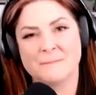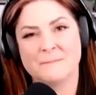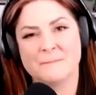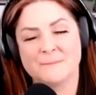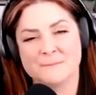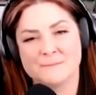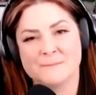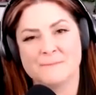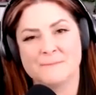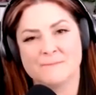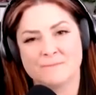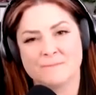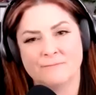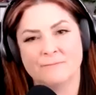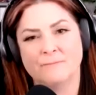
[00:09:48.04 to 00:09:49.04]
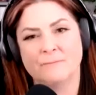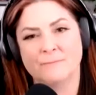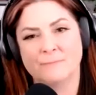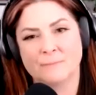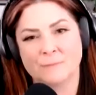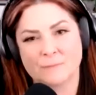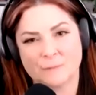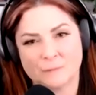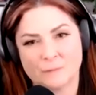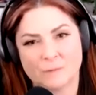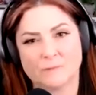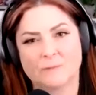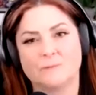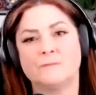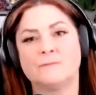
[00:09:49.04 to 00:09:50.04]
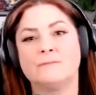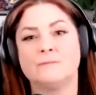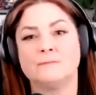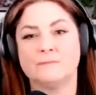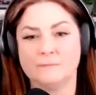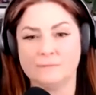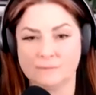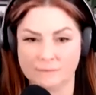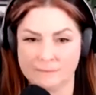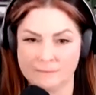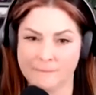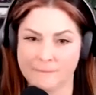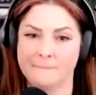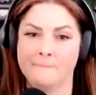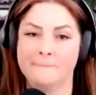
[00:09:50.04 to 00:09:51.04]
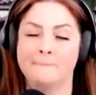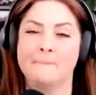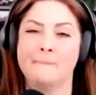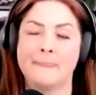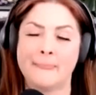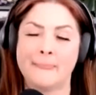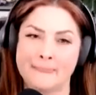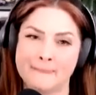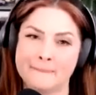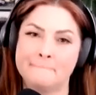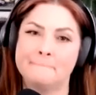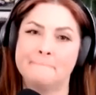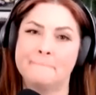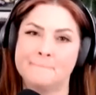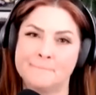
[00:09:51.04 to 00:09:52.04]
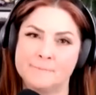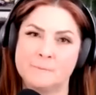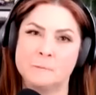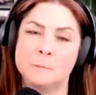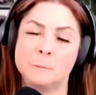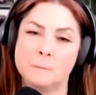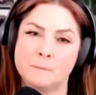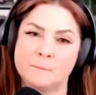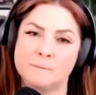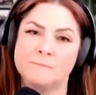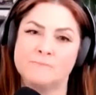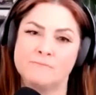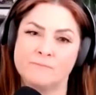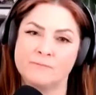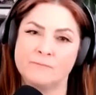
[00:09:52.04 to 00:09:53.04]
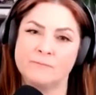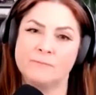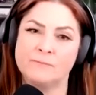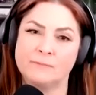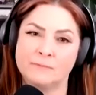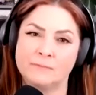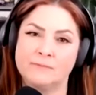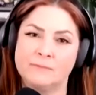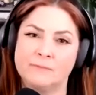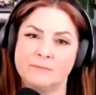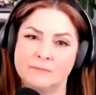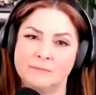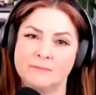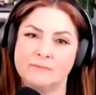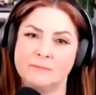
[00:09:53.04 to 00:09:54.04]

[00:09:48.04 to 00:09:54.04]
(silent)